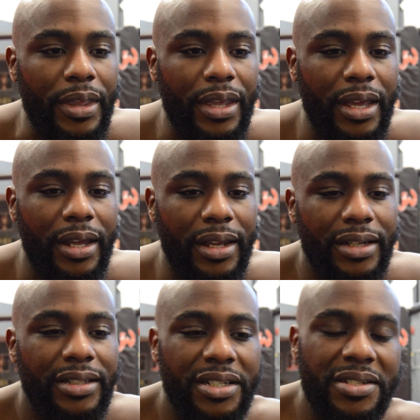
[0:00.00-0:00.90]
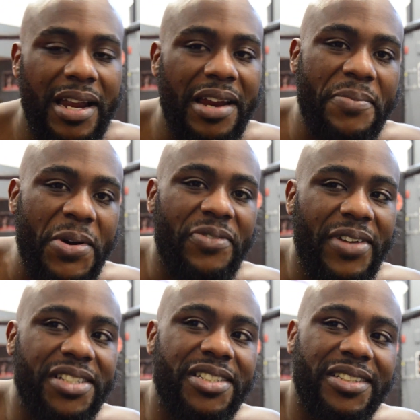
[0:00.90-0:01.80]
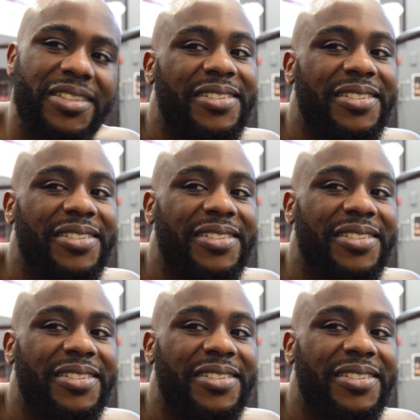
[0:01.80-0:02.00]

yeah, it's just a lot of motivation.